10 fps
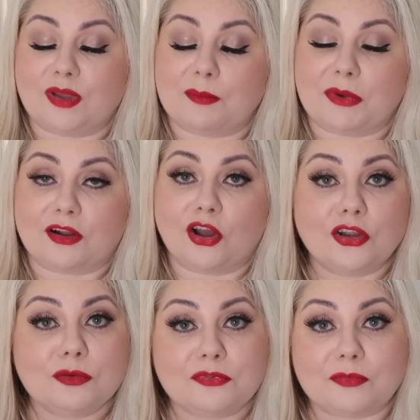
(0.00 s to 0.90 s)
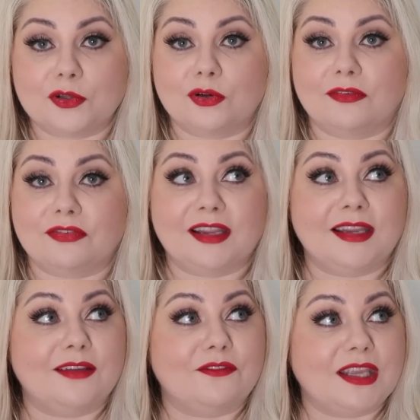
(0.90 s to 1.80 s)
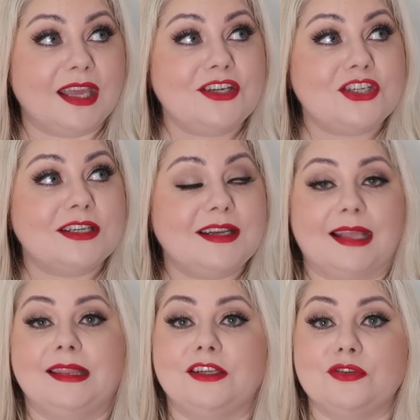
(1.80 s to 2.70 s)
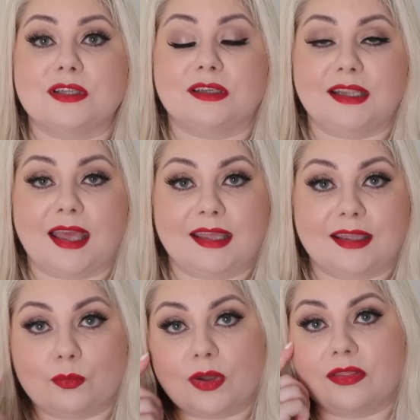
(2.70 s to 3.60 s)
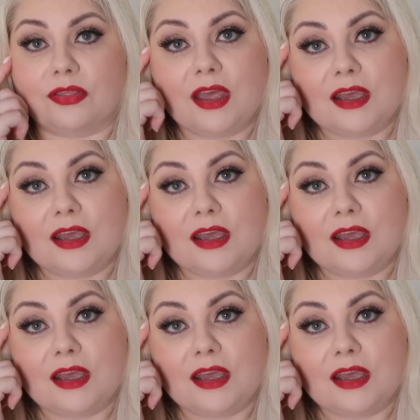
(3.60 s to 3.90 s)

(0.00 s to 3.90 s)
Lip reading: get back home from your lovely vacation and then you suddenly get hit with